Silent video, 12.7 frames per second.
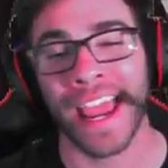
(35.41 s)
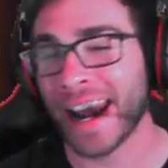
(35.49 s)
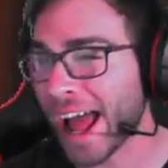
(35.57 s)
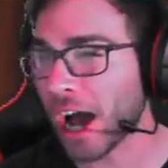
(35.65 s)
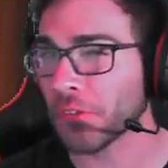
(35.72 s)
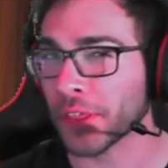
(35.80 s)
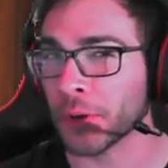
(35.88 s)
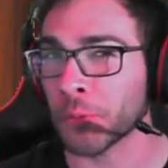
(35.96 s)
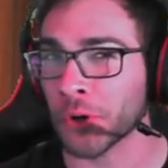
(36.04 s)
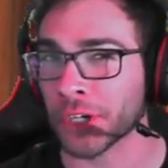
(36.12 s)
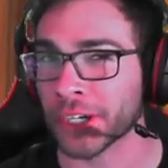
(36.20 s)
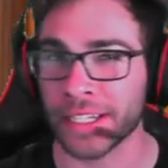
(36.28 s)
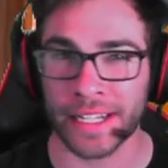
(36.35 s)
and how they
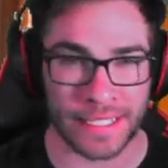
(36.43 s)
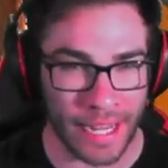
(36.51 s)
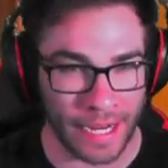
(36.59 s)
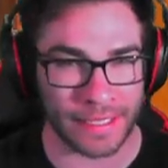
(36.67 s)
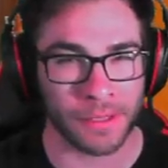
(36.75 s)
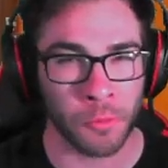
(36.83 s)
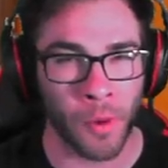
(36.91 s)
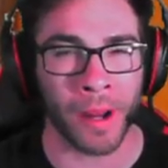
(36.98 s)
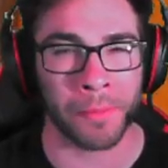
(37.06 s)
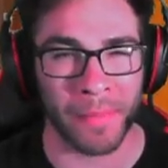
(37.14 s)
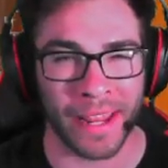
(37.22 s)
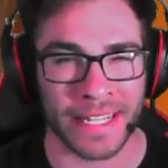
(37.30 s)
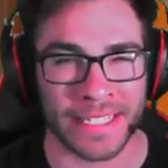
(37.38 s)
work and exactly
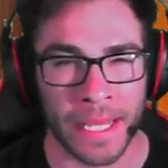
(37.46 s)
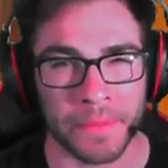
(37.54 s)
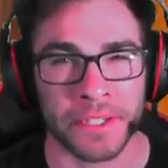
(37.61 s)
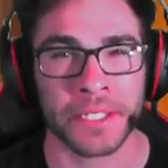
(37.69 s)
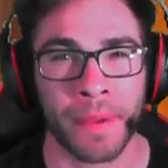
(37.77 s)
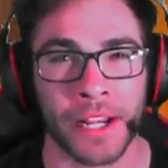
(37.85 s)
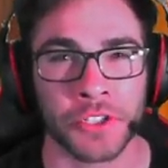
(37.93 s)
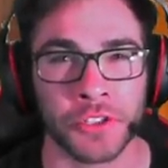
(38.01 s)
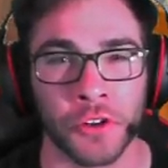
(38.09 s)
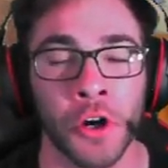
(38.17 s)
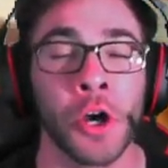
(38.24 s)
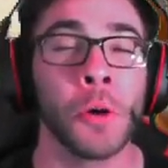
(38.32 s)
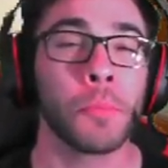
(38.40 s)
what makes them special